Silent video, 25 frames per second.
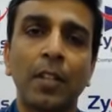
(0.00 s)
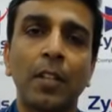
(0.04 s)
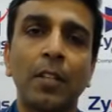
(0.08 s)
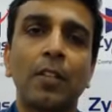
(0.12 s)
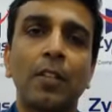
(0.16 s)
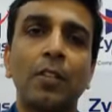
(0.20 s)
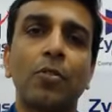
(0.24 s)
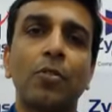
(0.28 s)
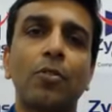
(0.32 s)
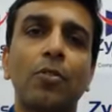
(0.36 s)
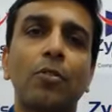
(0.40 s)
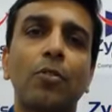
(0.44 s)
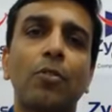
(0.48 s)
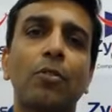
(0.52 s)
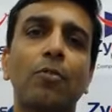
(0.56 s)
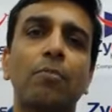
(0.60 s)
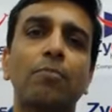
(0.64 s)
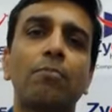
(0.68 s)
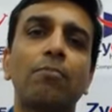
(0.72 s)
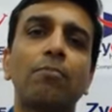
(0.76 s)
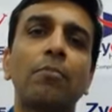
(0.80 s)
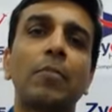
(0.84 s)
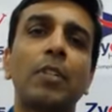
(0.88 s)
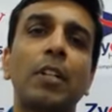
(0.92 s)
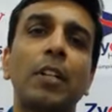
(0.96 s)

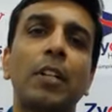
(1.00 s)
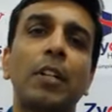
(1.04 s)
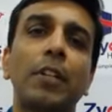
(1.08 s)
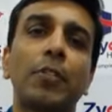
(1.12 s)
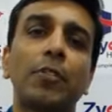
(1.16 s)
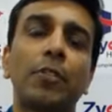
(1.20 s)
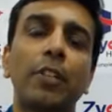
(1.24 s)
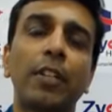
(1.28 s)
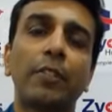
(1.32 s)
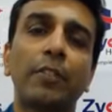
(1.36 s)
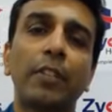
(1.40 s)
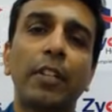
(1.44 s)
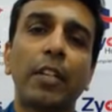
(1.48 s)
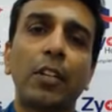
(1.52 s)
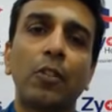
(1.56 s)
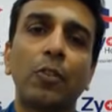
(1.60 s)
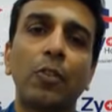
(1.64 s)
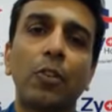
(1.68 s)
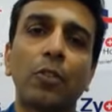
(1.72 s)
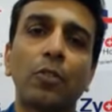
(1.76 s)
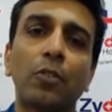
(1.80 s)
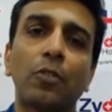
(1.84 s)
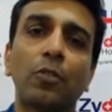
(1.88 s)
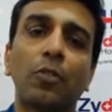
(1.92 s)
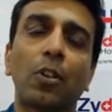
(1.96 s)
So today we are
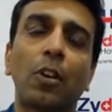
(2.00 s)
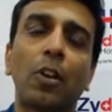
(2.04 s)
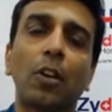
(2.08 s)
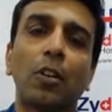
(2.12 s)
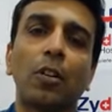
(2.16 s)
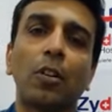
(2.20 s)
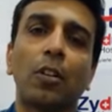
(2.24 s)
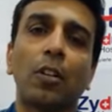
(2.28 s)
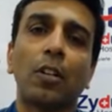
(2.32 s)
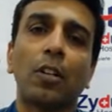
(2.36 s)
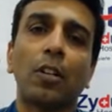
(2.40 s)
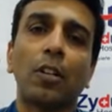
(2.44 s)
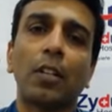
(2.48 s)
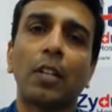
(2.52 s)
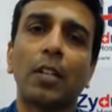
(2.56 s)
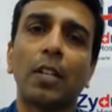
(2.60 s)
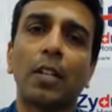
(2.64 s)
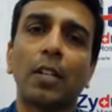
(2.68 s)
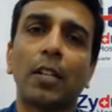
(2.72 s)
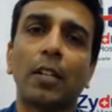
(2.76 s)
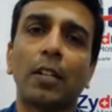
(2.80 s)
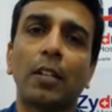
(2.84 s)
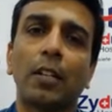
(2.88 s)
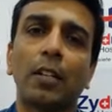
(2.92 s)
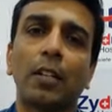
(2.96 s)
going to talk on
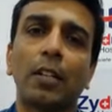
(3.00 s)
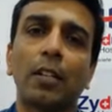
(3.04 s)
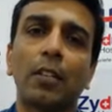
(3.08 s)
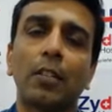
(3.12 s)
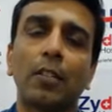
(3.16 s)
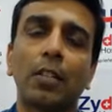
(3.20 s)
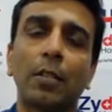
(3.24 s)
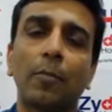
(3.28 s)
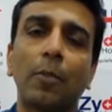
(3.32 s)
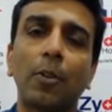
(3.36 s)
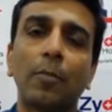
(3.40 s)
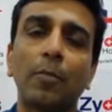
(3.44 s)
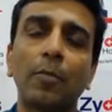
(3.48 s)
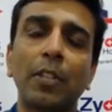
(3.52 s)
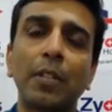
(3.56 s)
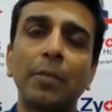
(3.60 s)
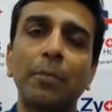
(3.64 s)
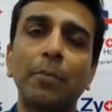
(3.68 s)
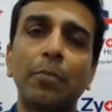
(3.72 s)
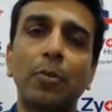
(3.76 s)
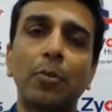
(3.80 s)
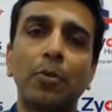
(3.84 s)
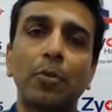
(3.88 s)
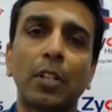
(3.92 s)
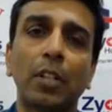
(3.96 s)
some of the
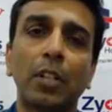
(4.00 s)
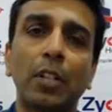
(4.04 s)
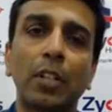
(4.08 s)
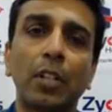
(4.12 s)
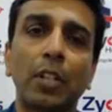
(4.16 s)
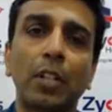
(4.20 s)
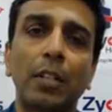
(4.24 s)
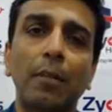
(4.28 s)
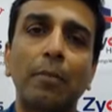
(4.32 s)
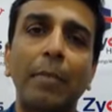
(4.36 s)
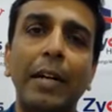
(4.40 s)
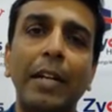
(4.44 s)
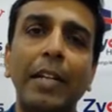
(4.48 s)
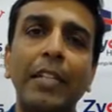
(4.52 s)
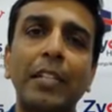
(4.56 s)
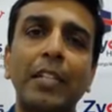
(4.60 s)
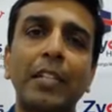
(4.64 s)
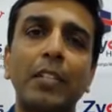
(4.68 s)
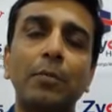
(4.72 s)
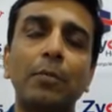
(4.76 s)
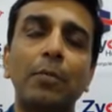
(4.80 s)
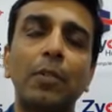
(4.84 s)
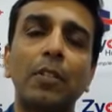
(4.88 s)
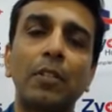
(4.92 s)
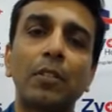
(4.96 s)
important
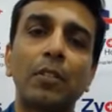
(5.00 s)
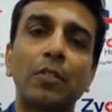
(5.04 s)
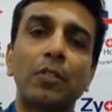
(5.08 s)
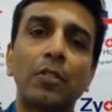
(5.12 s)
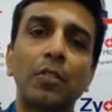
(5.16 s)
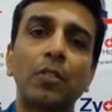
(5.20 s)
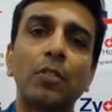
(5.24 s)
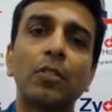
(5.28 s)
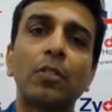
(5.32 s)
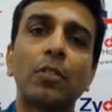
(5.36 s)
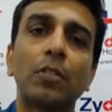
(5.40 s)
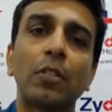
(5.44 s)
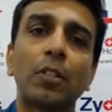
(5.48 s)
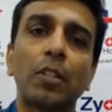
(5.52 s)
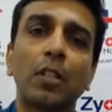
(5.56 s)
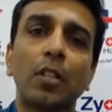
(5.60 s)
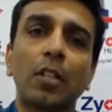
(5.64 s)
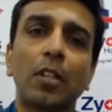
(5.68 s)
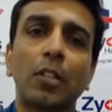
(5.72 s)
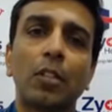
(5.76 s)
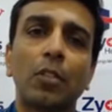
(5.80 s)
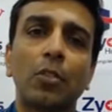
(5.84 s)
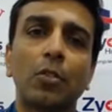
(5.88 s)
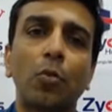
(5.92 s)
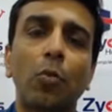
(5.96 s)
medical emergencies.
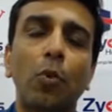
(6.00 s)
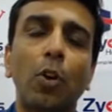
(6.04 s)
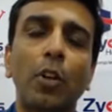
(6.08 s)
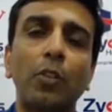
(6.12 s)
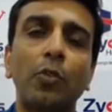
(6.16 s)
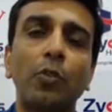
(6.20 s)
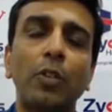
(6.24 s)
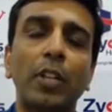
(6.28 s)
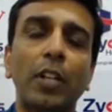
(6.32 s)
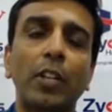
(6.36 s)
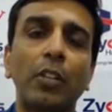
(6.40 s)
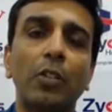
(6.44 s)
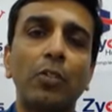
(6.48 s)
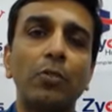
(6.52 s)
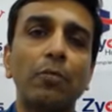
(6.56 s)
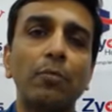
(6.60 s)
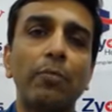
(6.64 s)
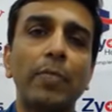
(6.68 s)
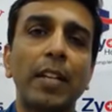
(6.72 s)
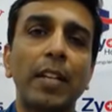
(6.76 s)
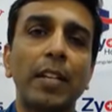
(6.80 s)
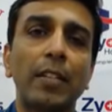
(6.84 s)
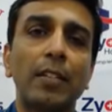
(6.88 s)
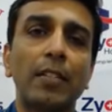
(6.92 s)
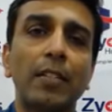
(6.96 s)
So what you can do
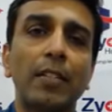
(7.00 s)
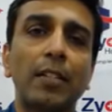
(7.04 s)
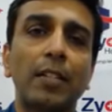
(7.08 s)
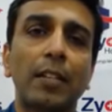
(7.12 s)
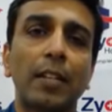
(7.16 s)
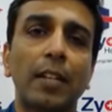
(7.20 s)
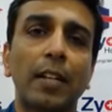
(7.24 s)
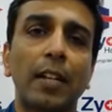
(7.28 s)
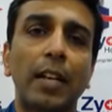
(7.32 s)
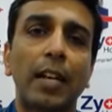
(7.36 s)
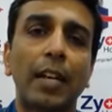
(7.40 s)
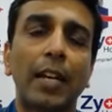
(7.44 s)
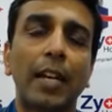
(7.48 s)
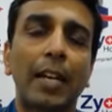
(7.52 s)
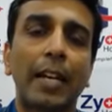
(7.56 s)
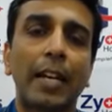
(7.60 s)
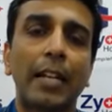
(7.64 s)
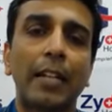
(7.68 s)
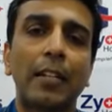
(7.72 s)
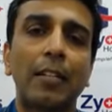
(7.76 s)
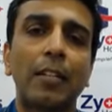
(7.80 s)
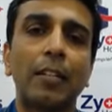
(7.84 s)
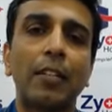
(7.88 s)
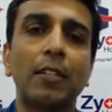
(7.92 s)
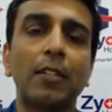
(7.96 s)
best,
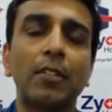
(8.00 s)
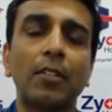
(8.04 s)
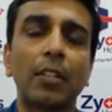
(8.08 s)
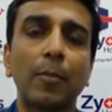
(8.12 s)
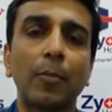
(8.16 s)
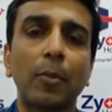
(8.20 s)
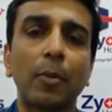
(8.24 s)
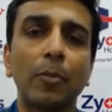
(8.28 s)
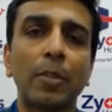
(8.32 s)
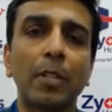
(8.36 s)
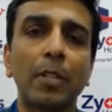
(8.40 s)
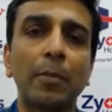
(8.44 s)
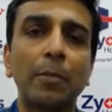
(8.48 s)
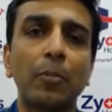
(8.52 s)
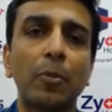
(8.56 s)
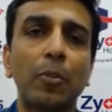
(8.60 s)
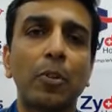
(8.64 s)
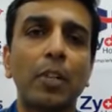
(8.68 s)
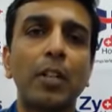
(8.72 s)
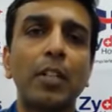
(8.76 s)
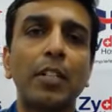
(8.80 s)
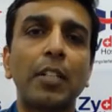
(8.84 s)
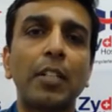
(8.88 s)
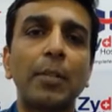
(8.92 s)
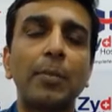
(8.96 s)
and some of the
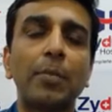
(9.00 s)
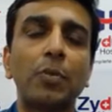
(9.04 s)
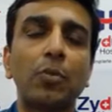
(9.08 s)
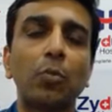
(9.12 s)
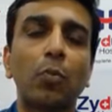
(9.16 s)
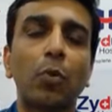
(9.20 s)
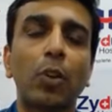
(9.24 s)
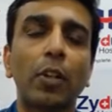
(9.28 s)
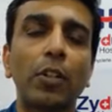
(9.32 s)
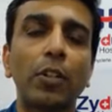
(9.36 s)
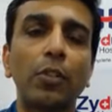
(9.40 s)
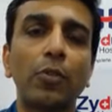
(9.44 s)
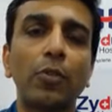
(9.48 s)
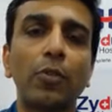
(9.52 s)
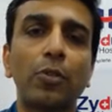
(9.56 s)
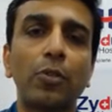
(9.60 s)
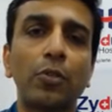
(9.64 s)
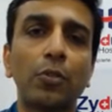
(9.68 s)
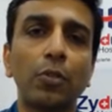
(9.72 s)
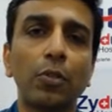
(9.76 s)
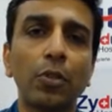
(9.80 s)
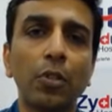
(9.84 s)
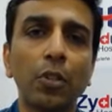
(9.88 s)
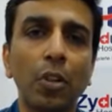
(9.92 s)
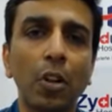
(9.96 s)
important tips what you
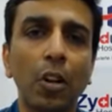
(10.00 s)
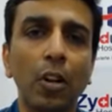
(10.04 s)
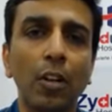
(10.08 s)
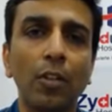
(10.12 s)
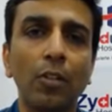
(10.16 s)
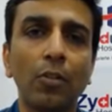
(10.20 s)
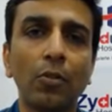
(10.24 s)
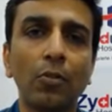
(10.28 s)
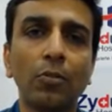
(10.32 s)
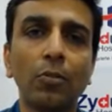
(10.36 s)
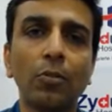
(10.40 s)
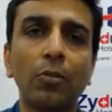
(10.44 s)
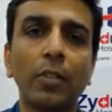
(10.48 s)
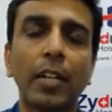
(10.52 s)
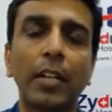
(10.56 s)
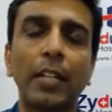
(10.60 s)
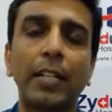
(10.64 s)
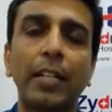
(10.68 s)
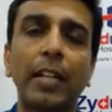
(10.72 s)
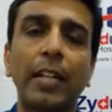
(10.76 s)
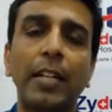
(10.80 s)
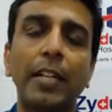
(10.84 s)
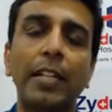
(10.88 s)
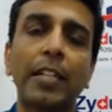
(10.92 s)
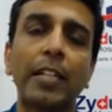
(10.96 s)
should not do at
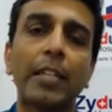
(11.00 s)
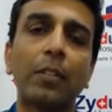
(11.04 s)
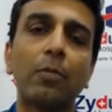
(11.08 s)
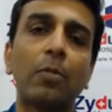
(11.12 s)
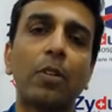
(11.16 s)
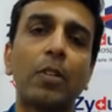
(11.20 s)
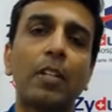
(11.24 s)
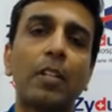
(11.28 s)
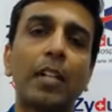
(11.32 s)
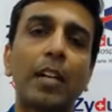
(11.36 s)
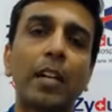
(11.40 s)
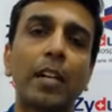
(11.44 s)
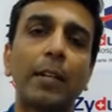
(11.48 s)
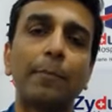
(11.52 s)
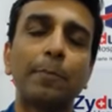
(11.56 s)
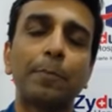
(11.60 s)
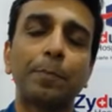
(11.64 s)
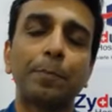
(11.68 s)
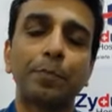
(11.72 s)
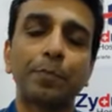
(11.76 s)
any given time,